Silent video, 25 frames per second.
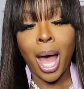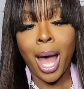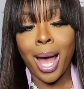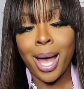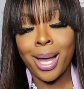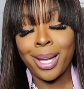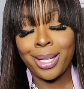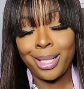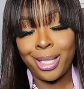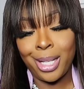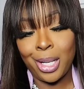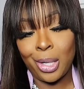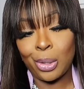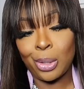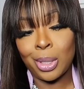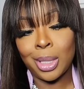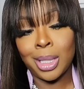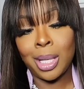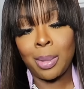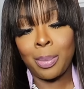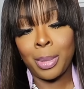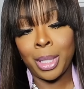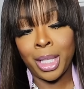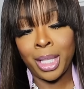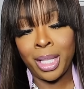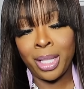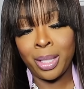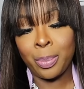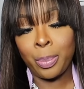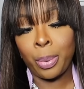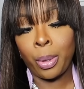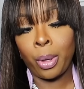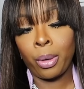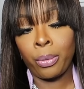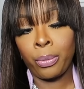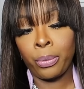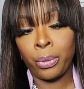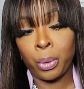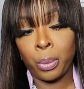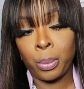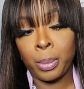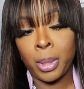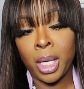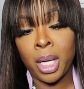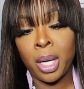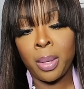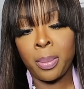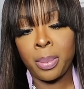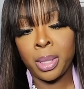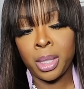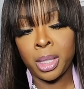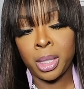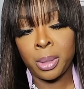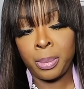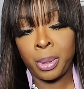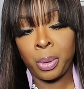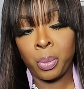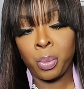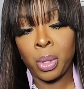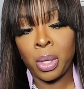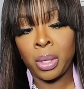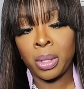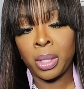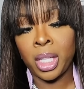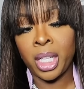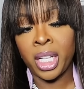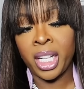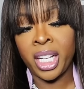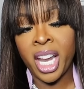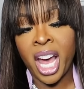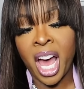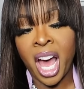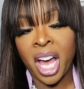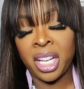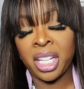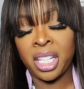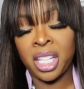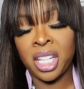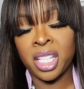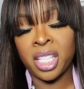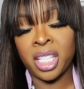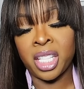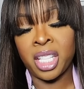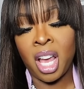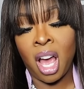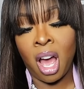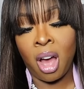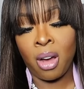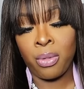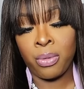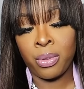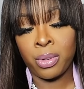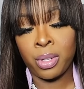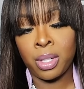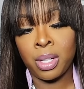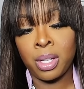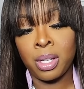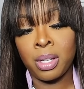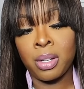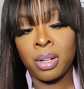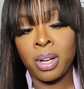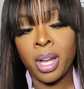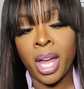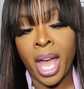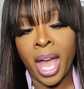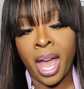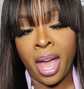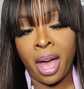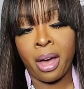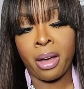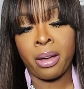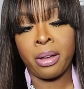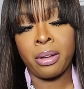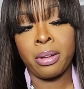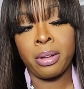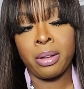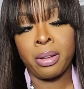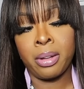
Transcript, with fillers: I know some of these perfume companies be wanting to knock Lattafa out.